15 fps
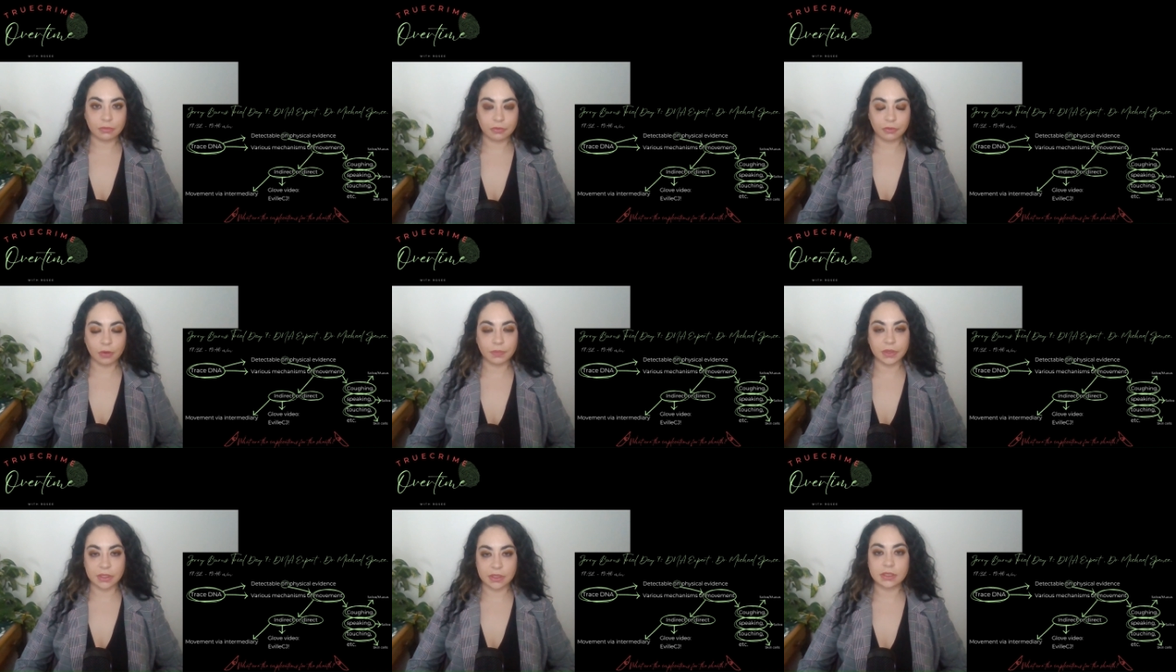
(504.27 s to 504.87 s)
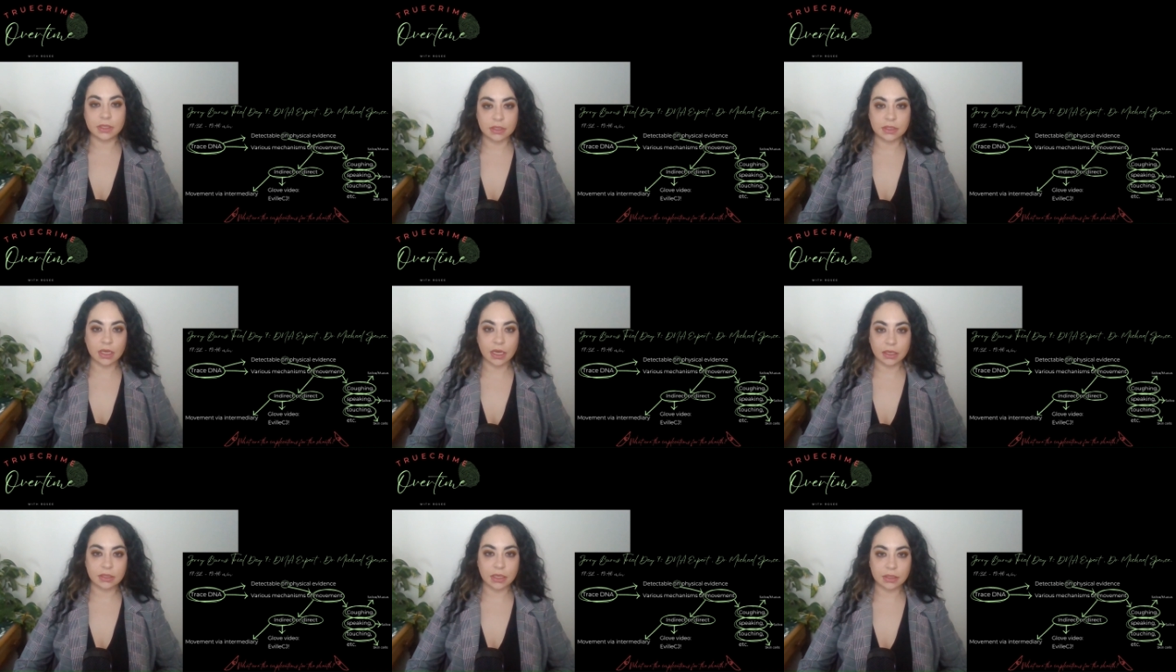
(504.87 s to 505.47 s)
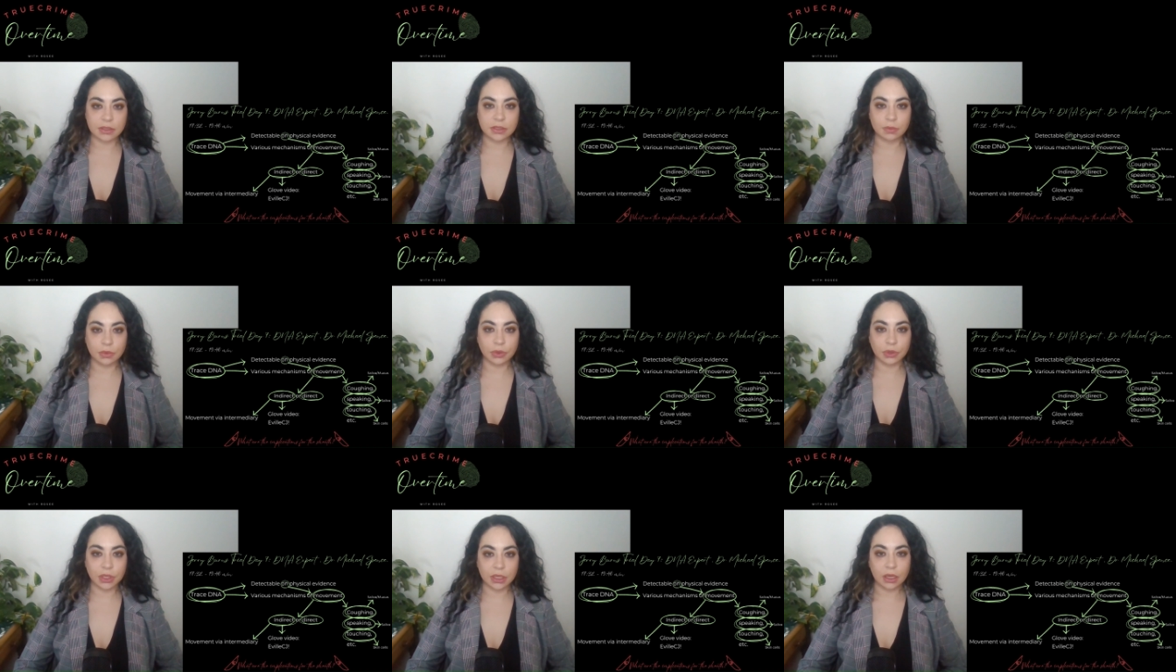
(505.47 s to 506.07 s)
From this exact
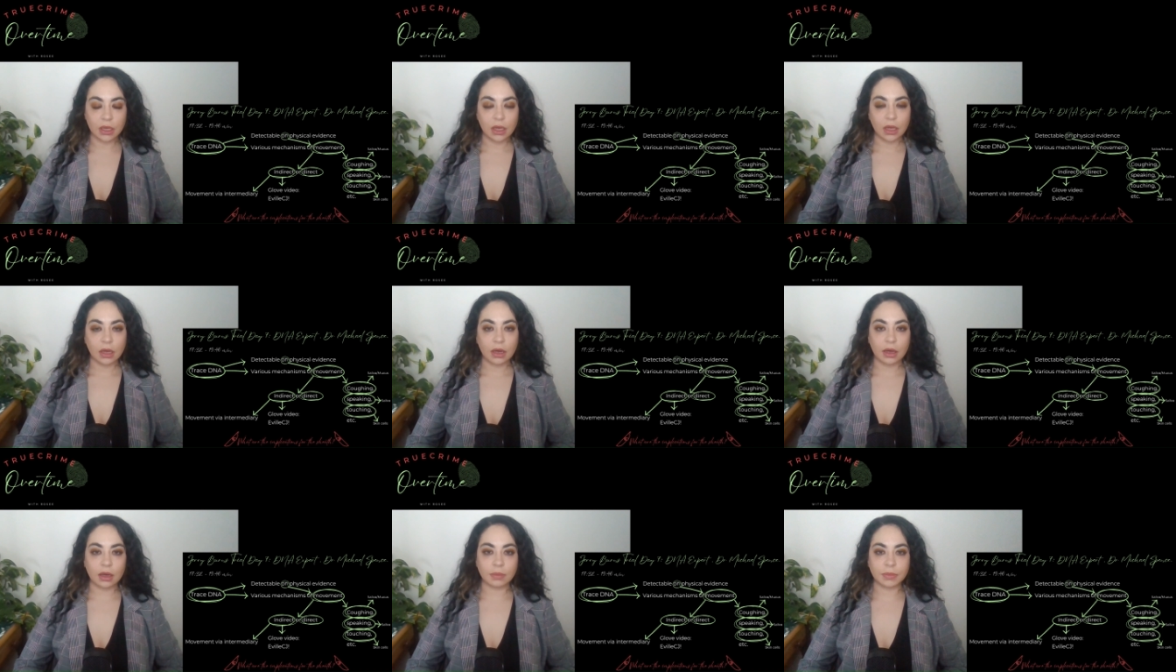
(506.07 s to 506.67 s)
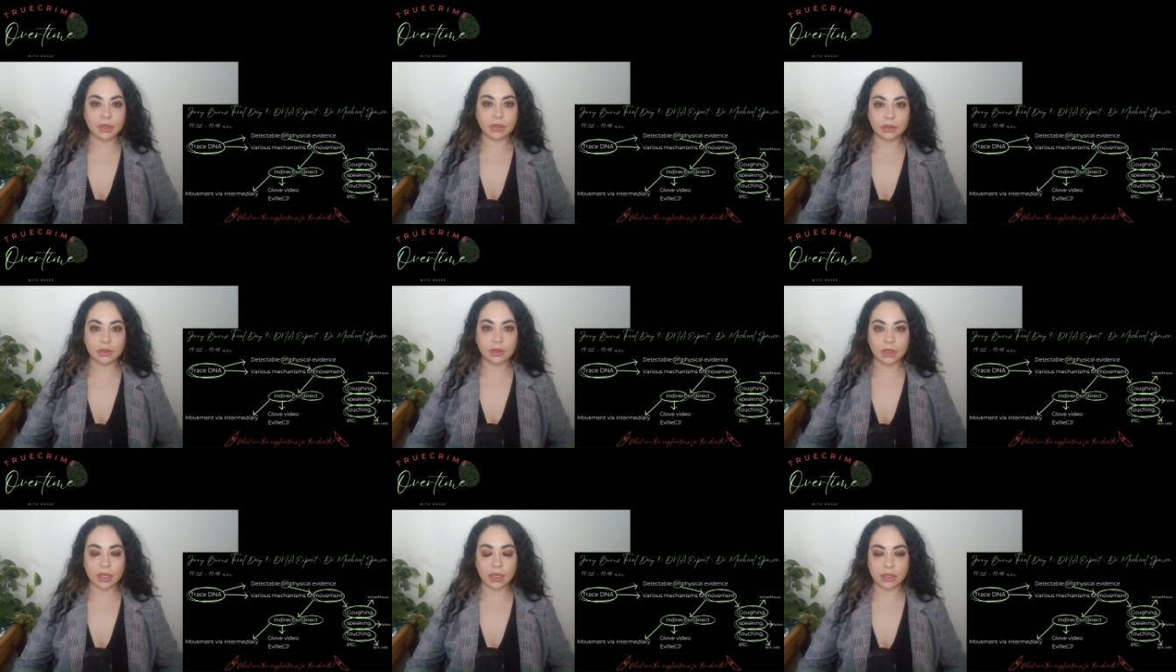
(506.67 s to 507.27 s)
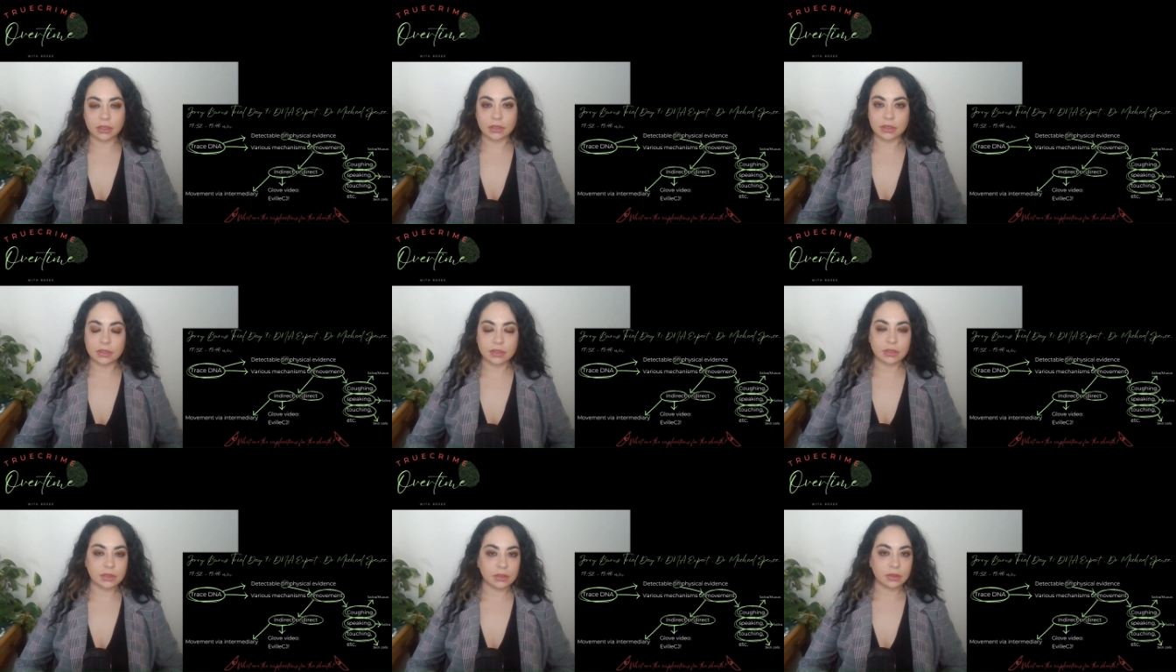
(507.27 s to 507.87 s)
testimony, I'm going to look at
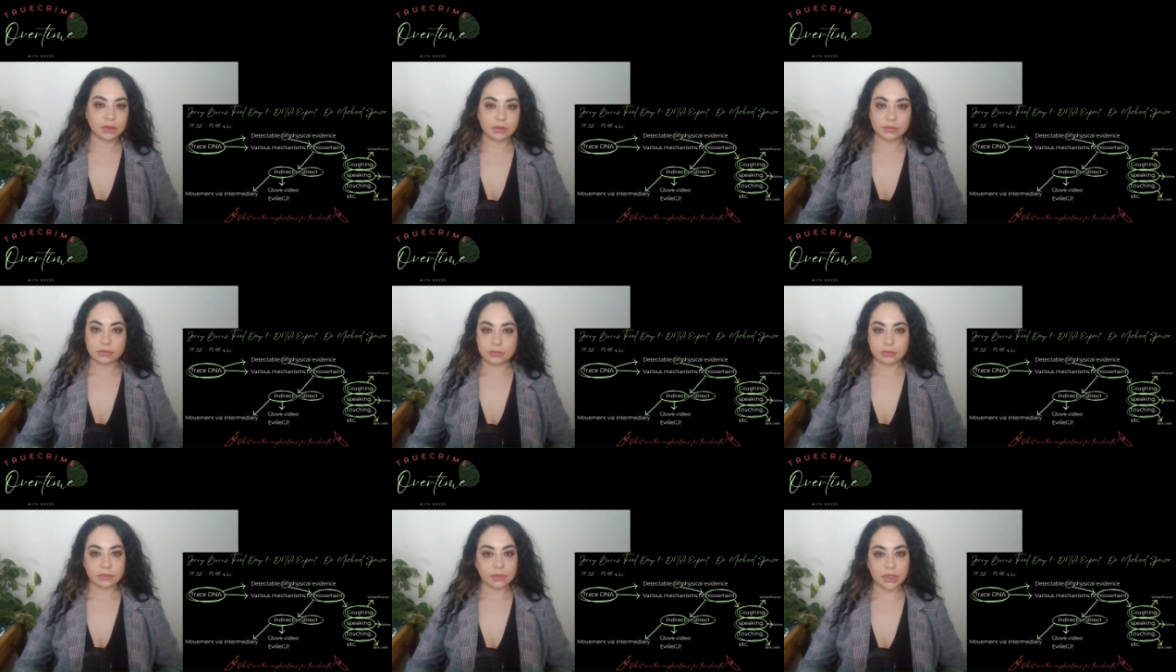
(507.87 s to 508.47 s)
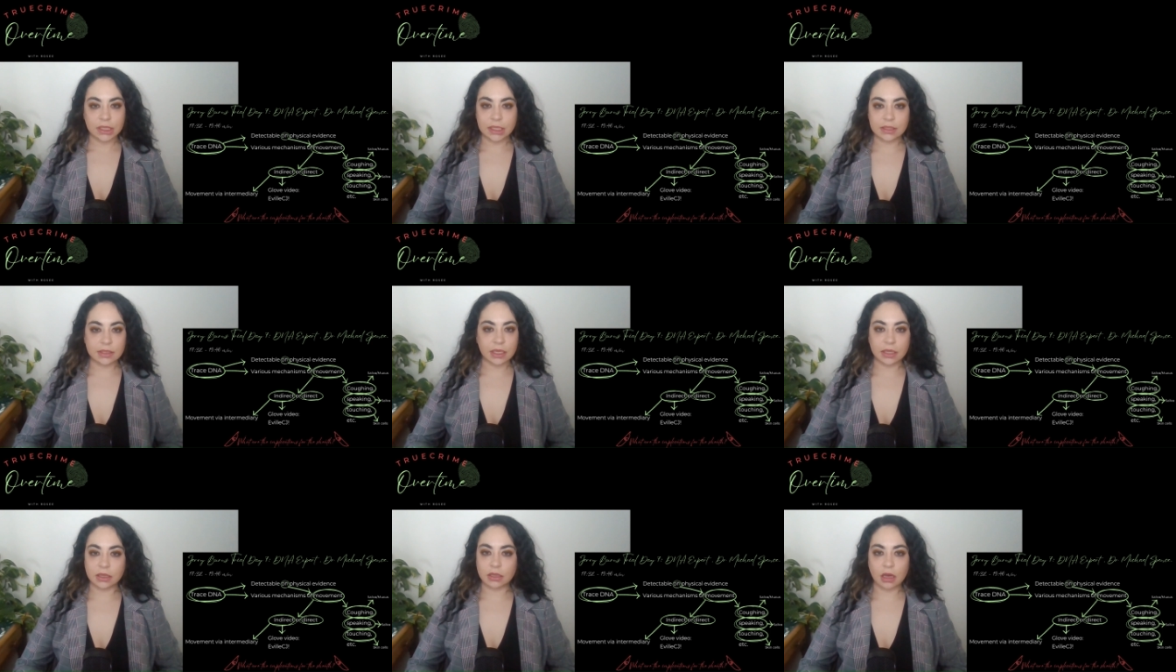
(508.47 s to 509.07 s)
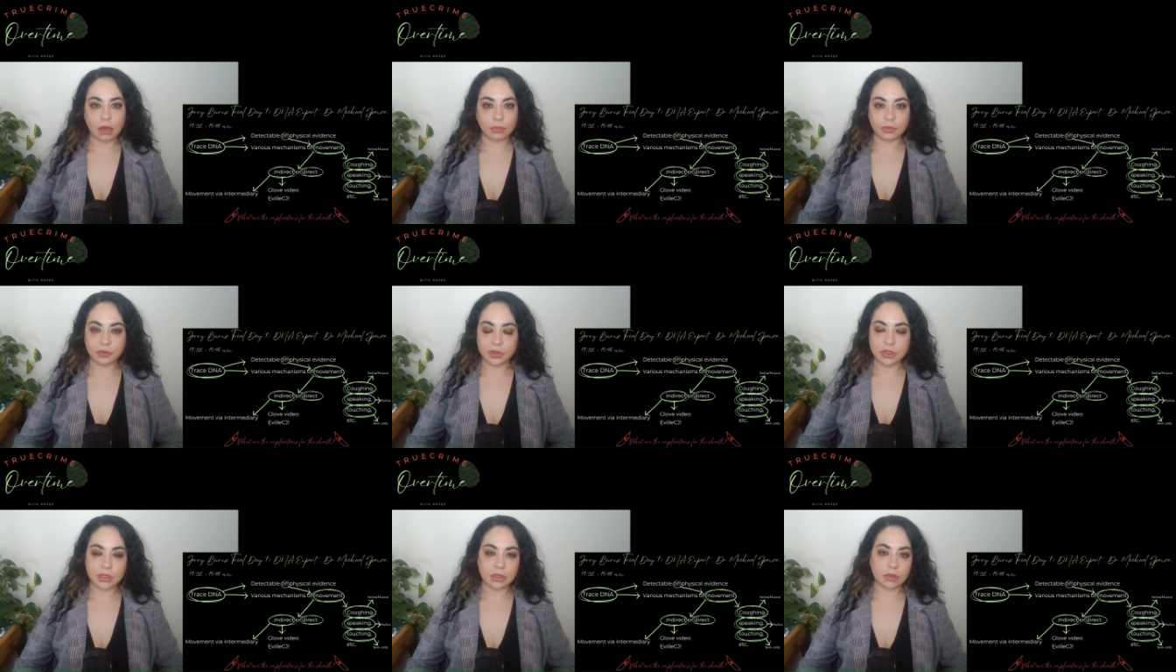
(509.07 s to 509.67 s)
things like the
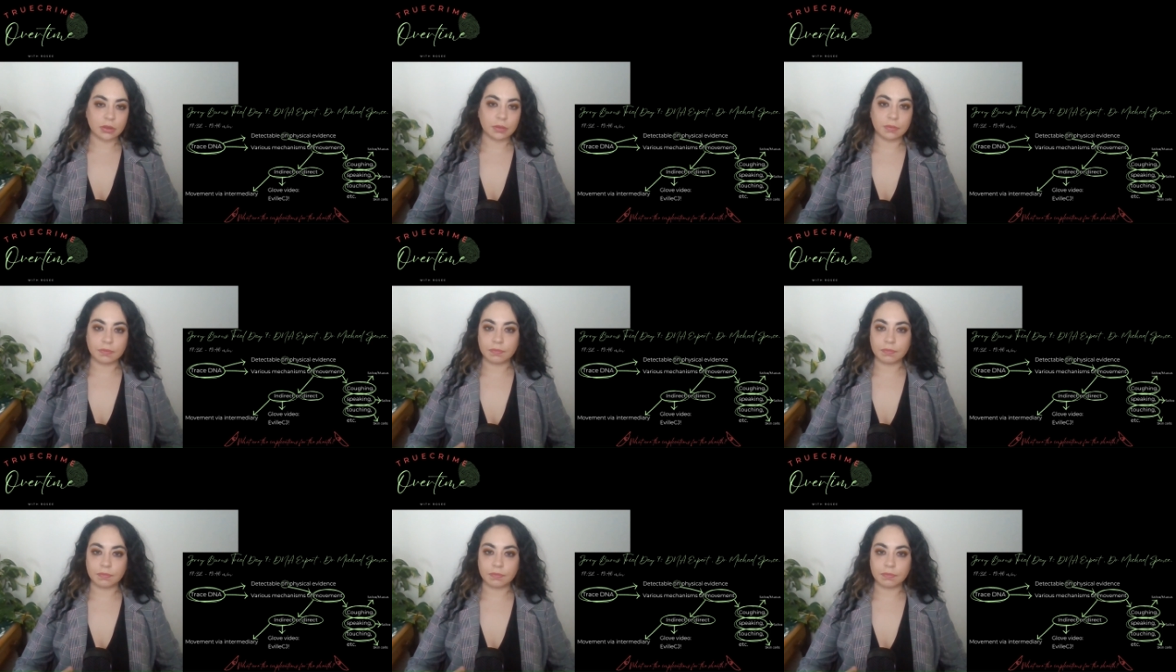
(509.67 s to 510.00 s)
comforter,